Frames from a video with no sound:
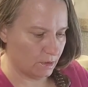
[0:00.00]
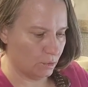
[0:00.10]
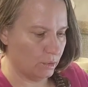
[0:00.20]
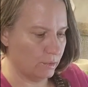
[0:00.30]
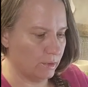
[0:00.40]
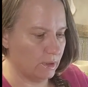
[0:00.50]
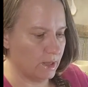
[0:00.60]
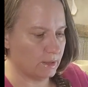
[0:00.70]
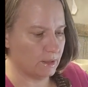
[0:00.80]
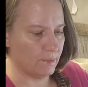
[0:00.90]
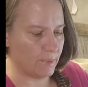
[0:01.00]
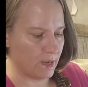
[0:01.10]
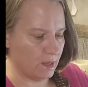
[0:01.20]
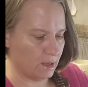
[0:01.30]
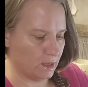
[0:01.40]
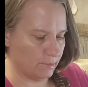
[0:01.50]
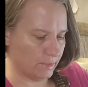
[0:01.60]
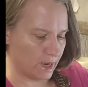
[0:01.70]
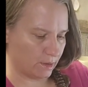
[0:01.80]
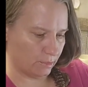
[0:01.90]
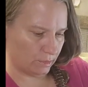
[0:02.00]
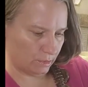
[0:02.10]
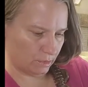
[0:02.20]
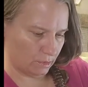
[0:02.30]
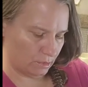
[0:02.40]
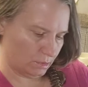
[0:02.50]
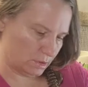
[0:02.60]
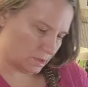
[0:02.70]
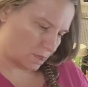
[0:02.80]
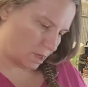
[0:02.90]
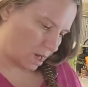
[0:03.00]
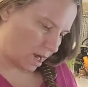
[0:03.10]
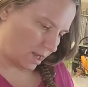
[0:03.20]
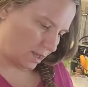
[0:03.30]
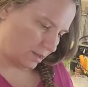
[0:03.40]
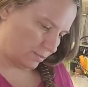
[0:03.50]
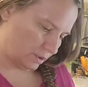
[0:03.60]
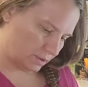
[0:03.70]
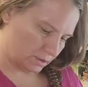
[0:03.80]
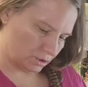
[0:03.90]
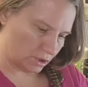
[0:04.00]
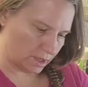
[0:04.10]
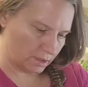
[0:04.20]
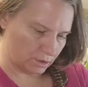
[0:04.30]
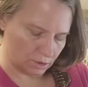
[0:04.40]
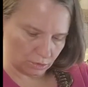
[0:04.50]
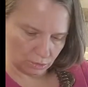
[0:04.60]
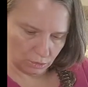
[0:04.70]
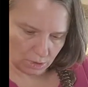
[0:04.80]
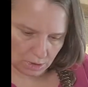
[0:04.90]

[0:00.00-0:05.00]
We will let the paint come down through. I am going to try to